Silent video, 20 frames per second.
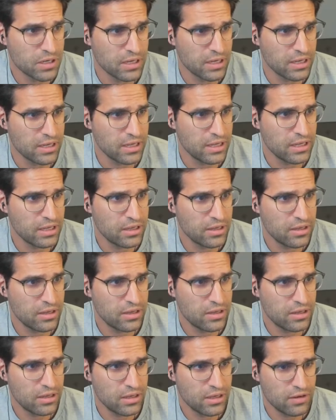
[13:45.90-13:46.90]
But
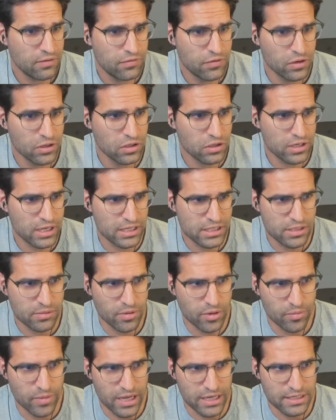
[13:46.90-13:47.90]
if you look at
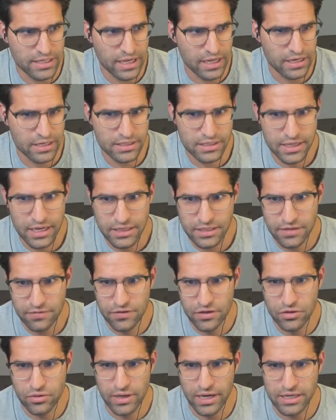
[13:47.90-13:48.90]
some of my data sets,
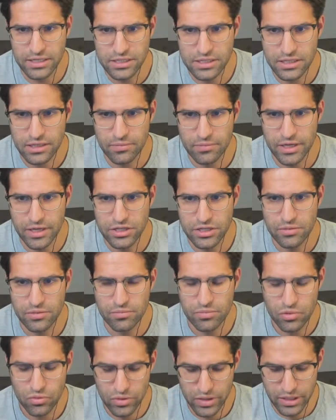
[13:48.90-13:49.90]
if you do
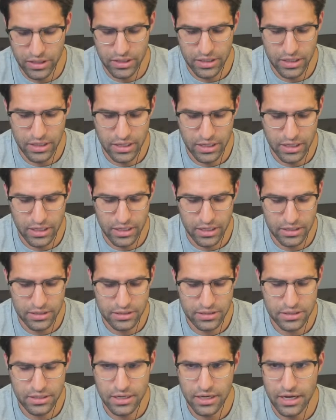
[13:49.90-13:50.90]
exclamation point
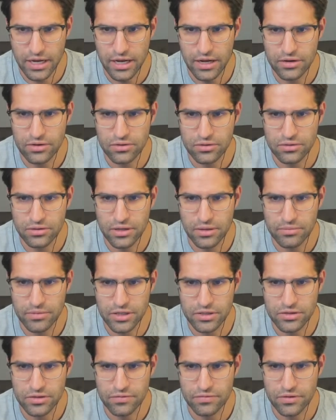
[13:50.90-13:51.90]
and Kaggle, I'm
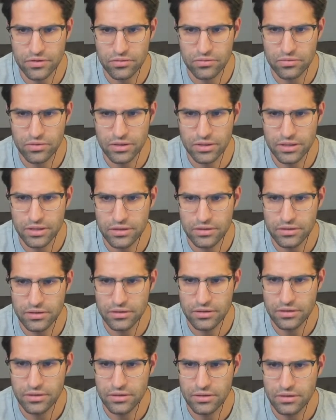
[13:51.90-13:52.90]
not sure if it'll work in.
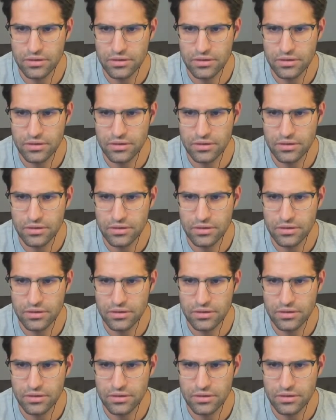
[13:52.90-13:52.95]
